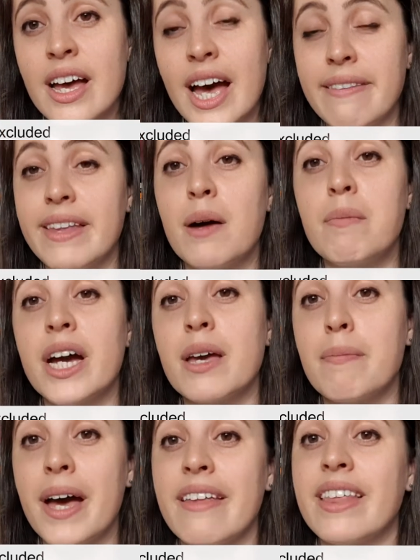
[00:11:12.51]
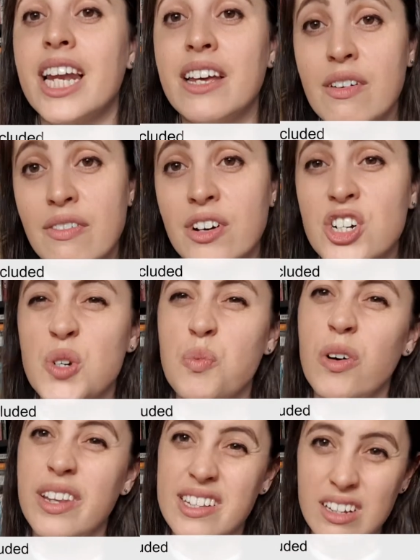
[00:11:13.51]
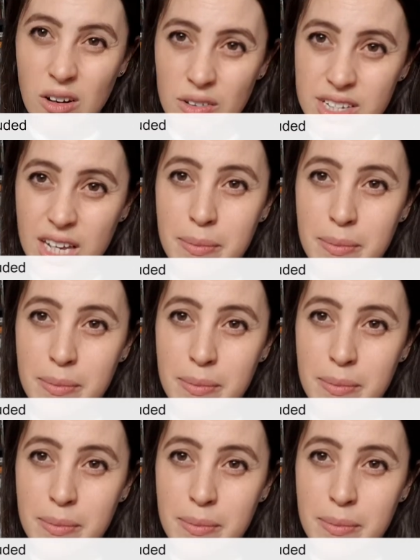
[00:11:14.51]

and that might impair their liver function, what their clotting